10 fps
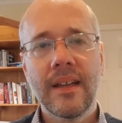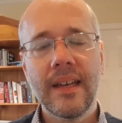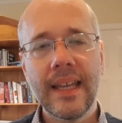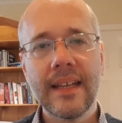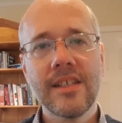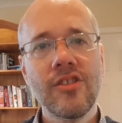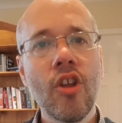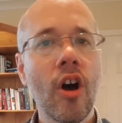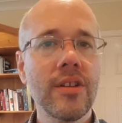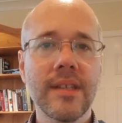Lead us
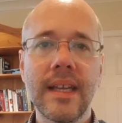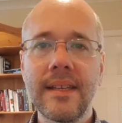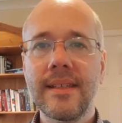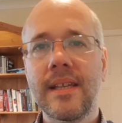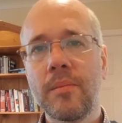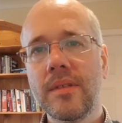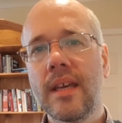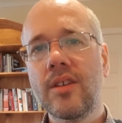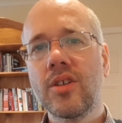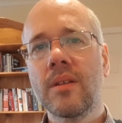not into
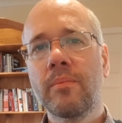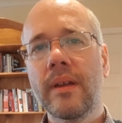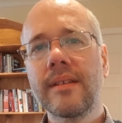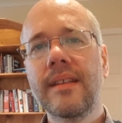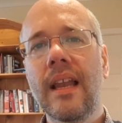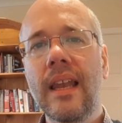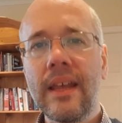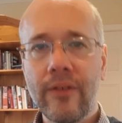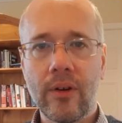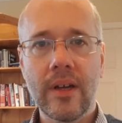temptation, but
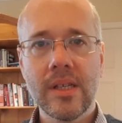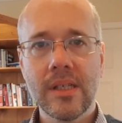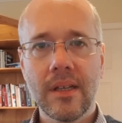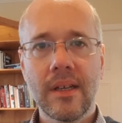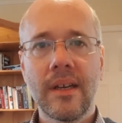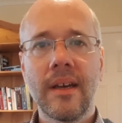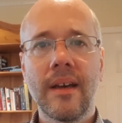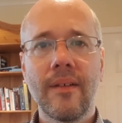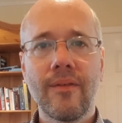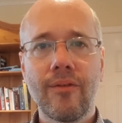deliver us
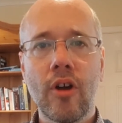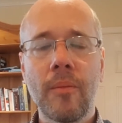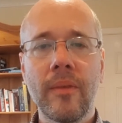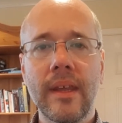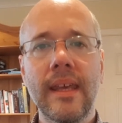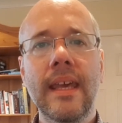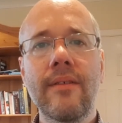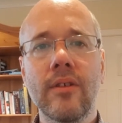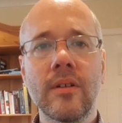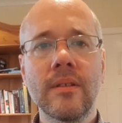from the
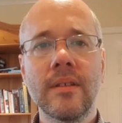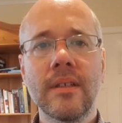evil.